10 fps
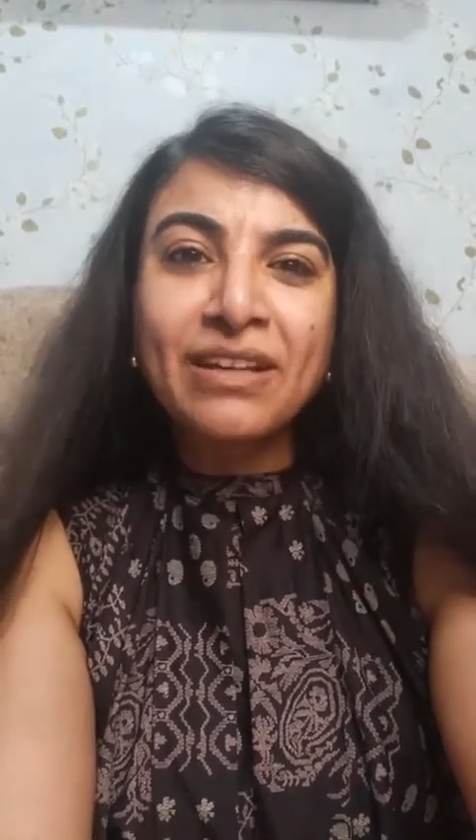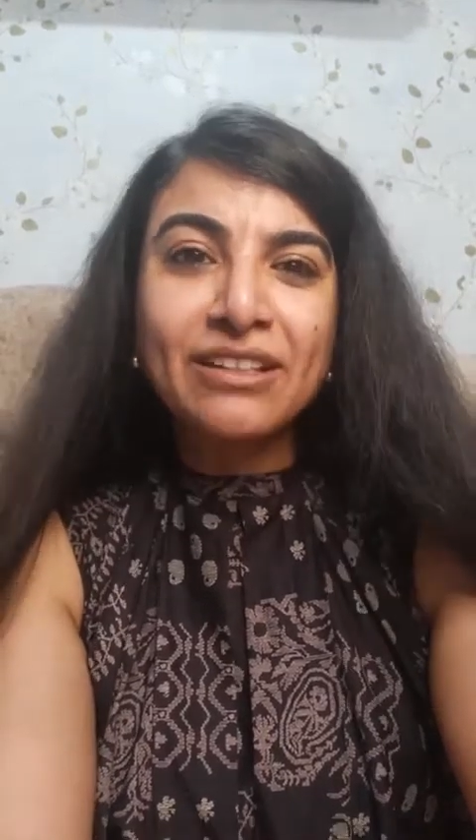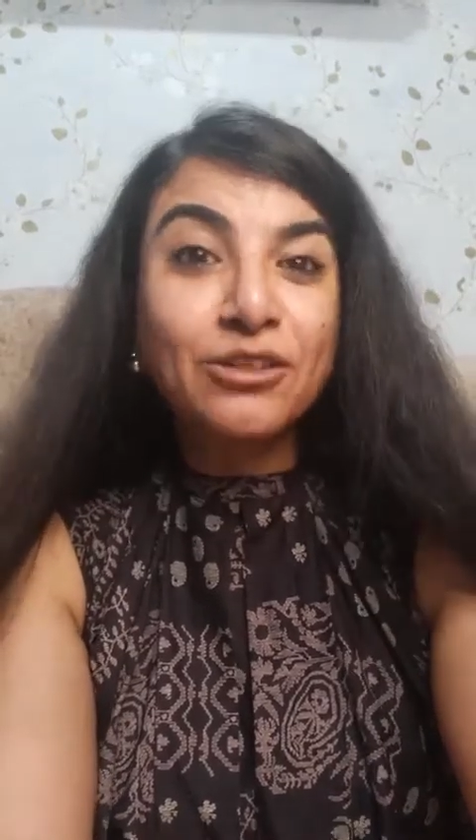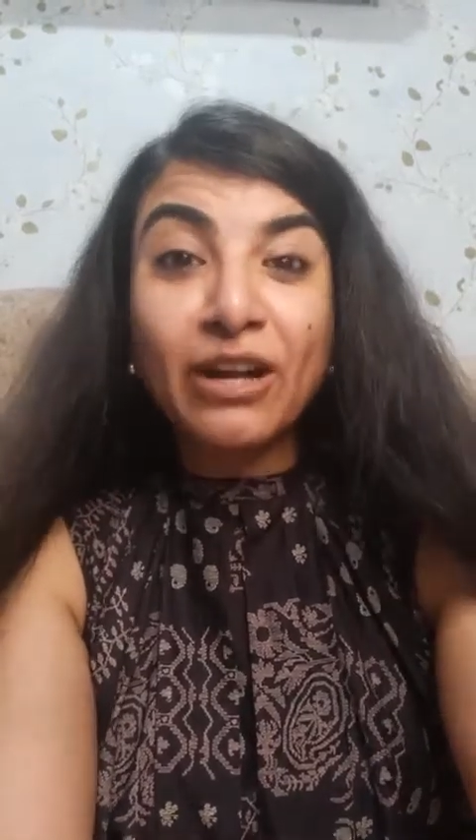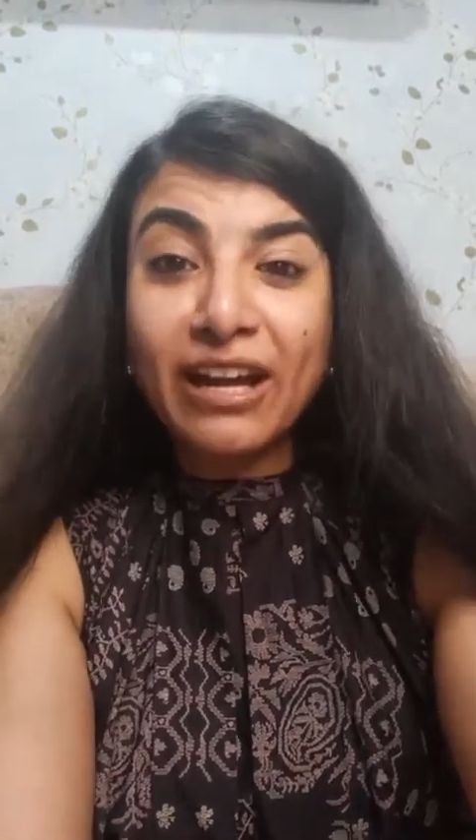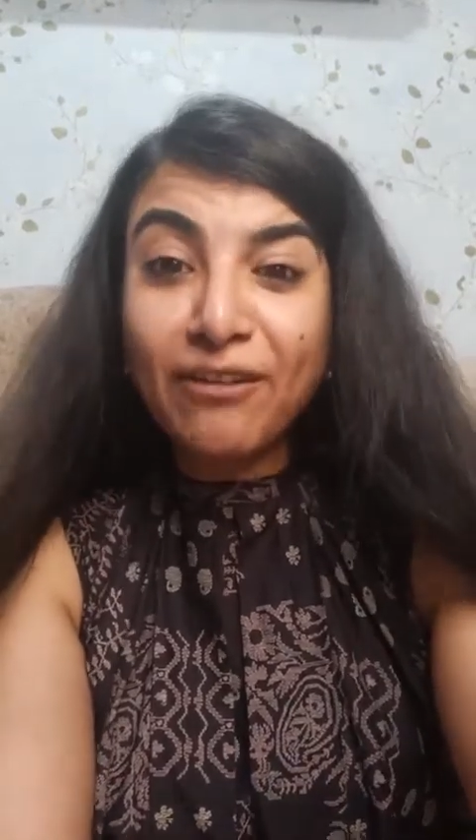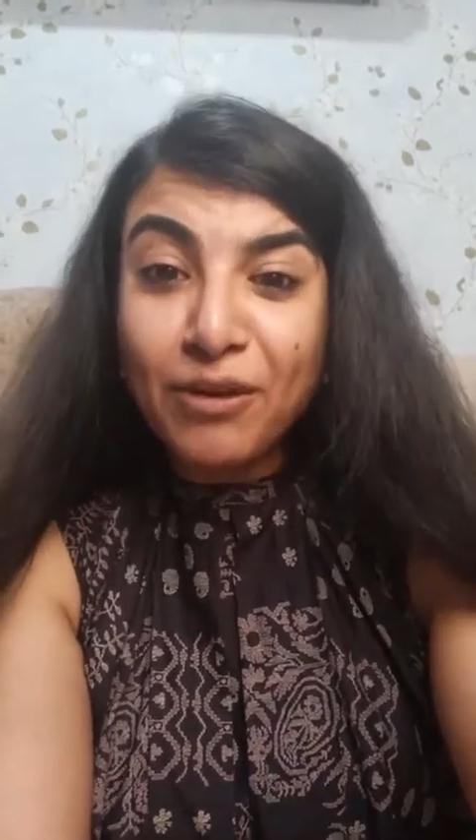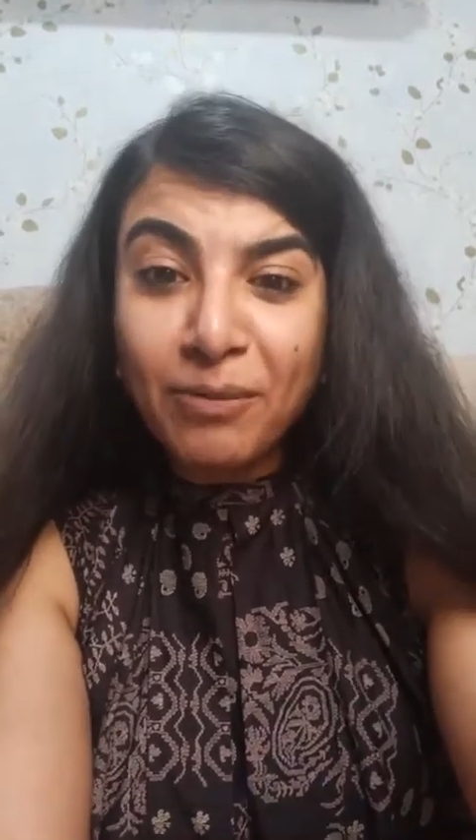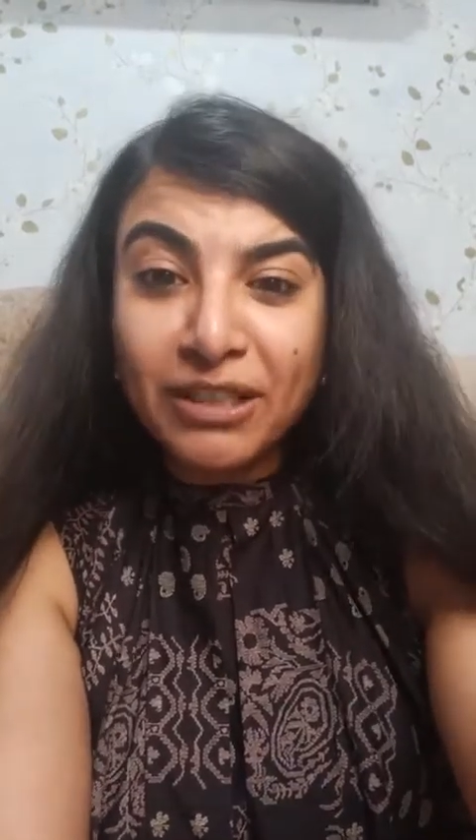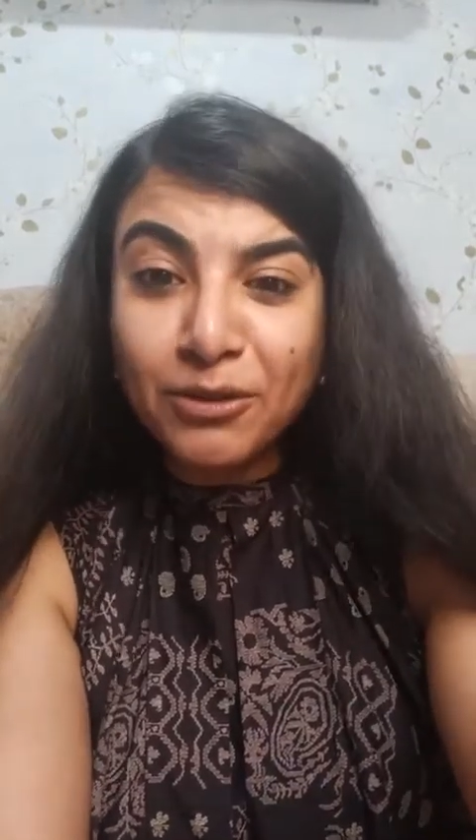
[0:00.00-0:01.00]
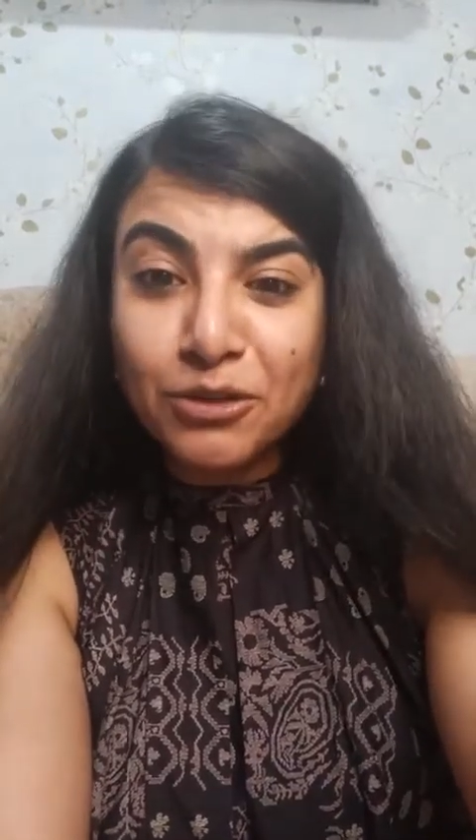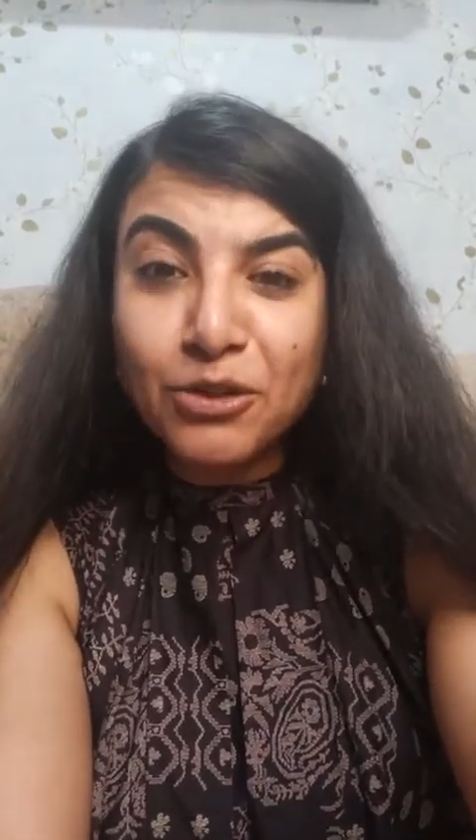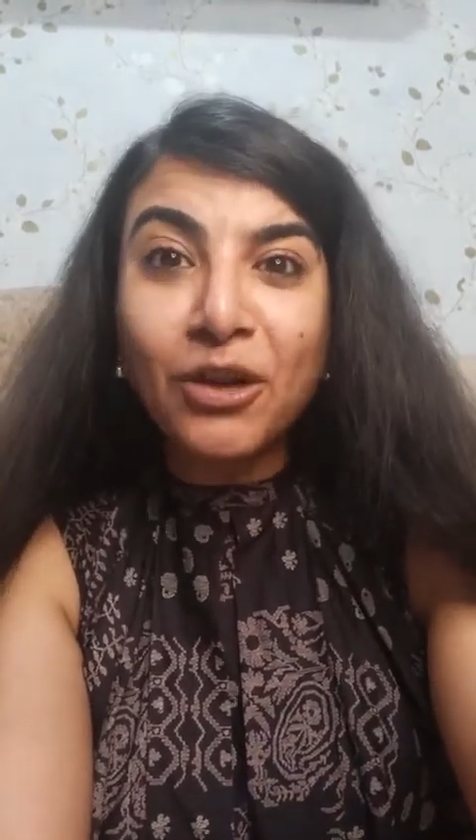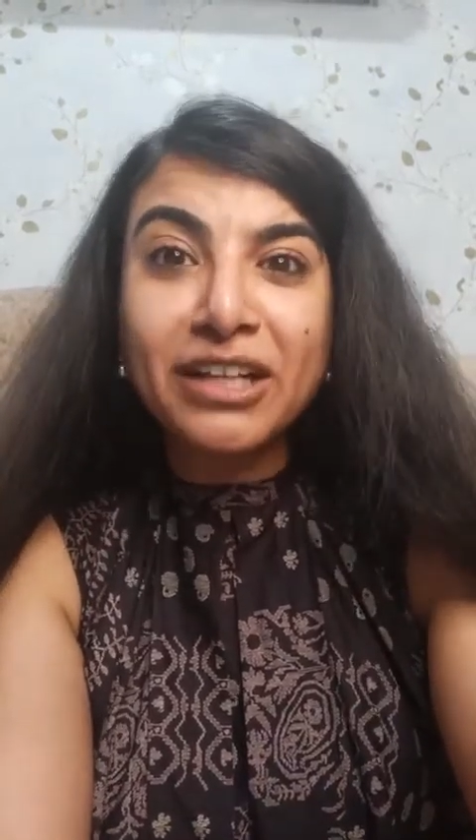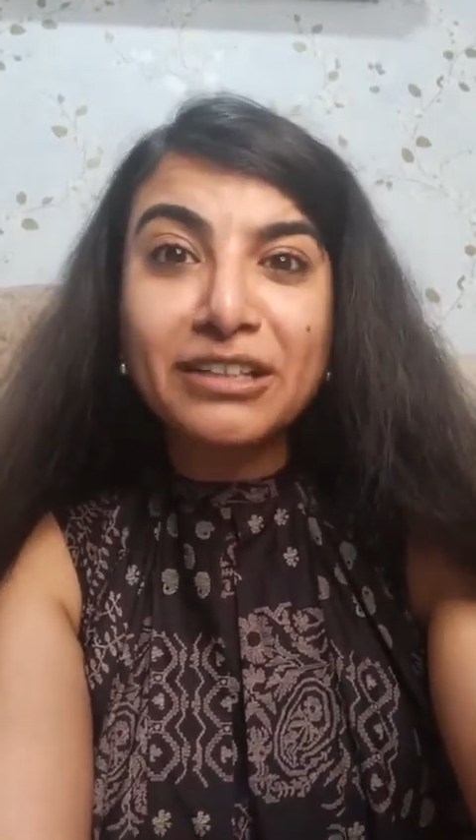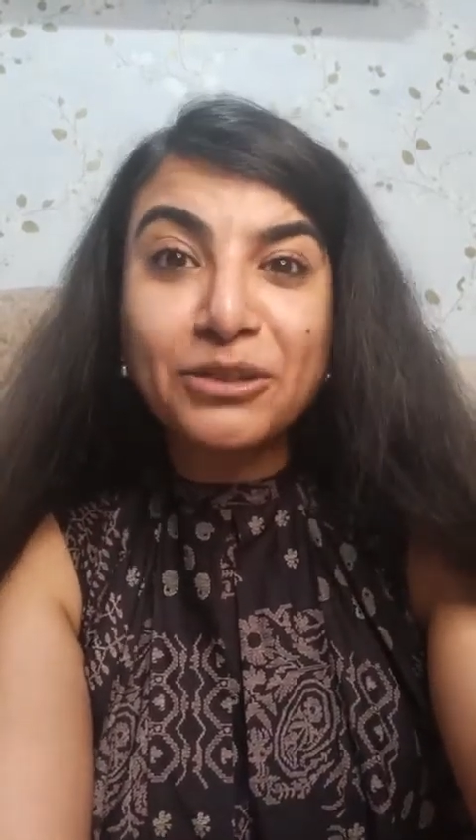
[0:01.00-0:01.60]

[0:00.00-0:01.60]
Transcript: So everybody who's joined,